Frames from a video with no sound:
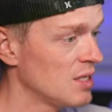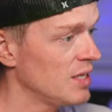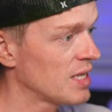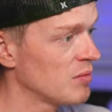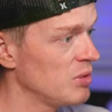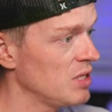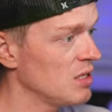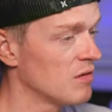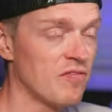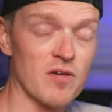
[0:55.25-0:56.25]
It can be
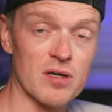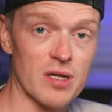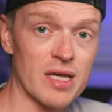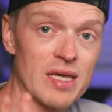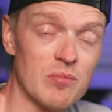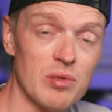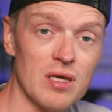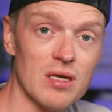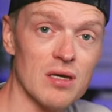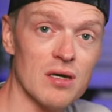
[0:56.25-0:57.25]
a fart, it can
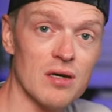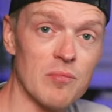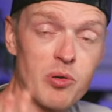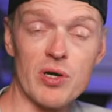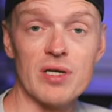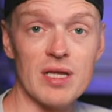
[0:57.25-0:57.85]
be a bird,